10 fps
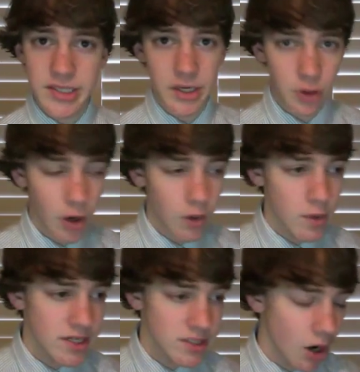that you're
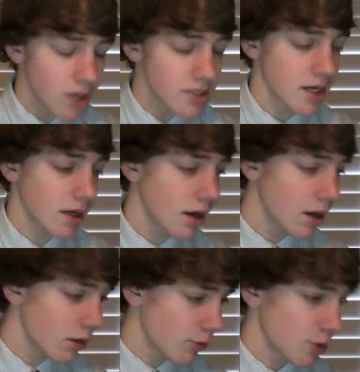always hunting
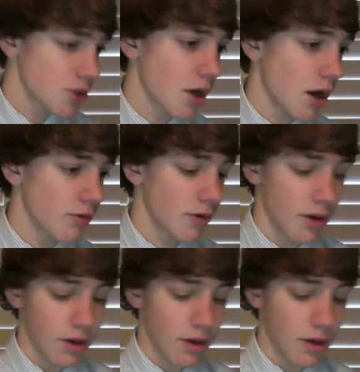for stuff.